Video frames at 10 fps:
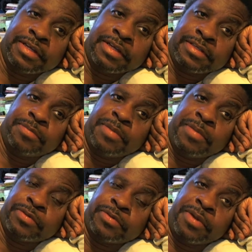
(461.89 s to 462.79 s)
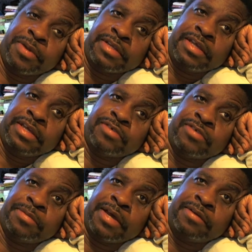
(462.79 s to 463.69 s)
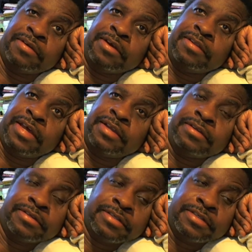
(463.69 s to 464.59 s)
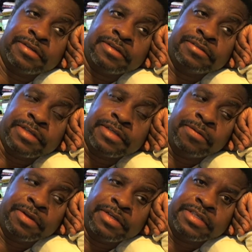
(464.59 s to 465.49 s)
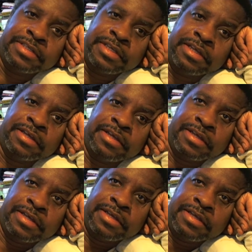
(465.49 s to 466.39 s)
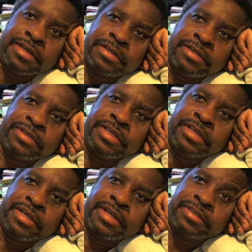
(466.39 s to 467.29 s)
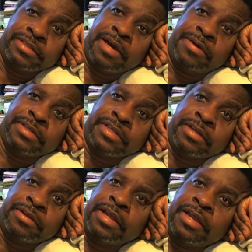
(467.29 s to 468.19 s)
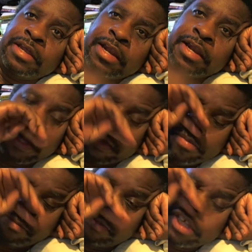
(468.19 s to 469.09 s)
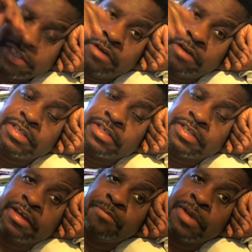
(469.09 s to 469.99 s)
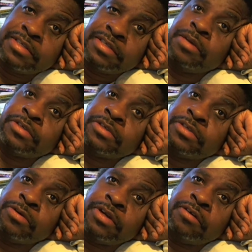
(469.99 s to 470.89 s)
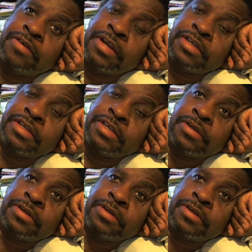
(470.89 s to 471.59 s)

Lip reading: so maybe it was the best that he dropped out of that. So anyway, just to see. I just want to see, how it is. I know it got a lot of hype, and plus they already said they're going to make sequels to it already. So